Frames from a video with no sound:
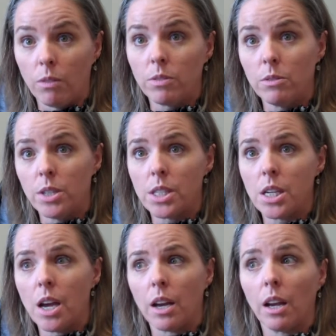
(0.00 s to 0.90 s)
of
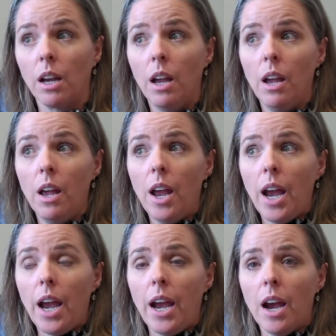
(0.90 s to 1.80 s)
Louisiana.
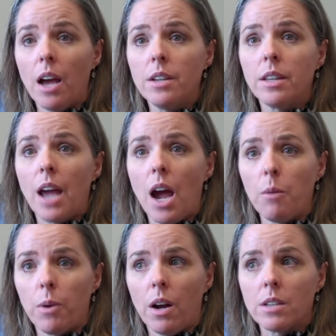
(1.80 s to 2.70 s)
And
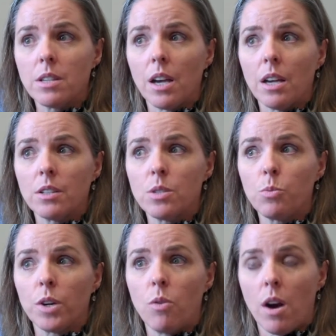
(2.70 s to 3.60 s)
that
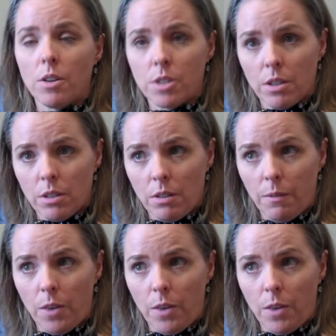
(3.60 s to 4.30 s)
process requires a